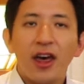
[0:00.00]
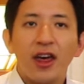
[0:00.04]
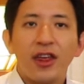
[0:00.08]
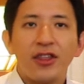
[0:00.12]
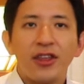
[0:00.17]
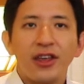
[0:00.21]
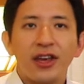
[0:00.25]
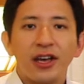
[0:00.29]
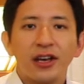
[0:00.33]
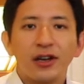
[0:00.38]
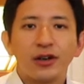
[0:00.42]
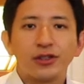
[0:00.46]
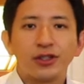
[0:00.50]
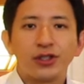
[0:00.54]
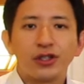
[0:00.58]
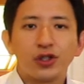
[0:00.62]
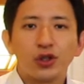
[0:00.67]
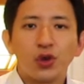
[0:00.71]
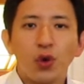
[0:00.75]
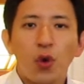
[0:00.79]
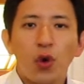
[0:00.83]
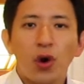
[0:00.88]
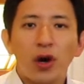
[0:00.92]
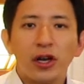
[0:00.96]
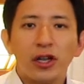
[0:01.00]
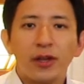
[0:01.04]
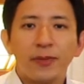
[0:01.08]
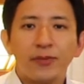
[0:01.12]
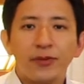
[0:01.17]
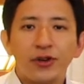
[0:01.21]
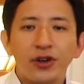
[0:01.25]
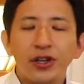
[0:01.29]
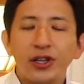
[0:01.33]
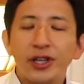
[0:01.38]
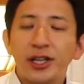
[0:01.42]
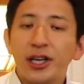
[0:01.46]
Things stored
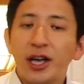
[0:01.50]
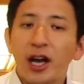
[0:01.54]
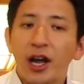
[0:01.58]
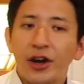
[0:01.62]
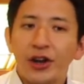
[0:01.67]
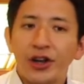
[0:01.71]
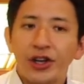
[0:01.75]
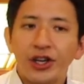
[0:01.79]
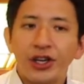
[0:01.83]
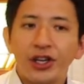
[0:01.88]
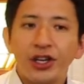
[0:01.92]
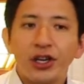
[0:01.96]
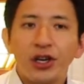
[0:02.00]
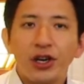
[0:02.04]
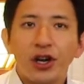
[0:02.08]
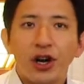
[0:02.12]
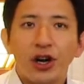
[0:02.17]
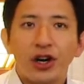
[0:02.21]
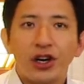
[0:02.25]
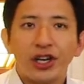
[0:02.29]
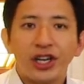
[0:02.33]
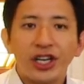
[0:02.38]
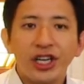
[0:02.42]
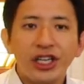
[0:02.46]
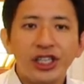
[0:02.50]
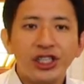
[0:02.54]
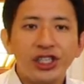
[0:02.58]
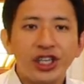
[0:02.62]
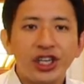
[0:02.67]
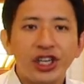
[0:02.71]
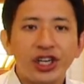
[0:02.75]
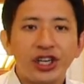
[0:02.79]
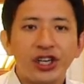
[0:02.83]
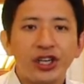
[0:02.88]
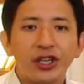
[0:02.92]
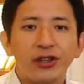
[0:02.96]
vertically are
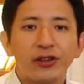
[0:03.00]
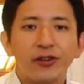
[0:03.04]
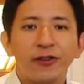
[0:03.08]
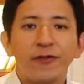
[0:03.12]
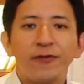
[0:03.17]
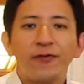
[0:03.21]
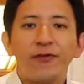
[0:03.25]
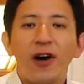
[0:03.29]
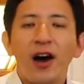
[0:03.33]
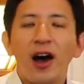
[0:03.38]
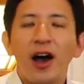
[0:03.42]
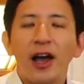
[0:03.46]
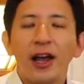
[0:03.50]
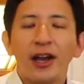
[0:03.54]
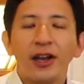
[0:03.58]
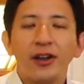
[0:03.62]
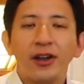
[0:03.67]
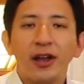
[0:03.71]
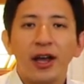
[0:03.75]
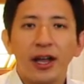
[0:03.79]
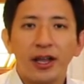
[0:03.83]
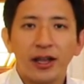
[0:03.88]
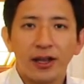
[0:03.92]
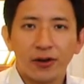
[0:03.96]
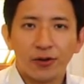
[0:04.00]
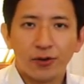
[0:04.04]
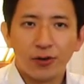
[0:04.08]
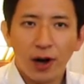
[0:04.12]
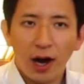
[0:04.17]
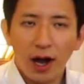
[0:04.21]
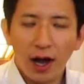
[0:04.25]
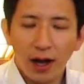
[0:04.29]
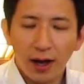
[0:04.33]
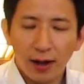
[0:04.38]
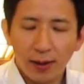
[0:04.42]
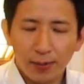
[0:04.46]
easier to find and
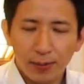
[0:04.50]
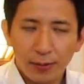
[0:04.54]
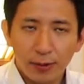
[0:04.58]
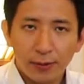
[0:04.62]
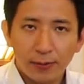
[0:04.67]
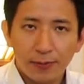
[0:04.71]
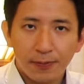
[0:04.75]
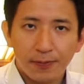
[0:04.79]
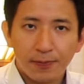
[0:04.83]
grab.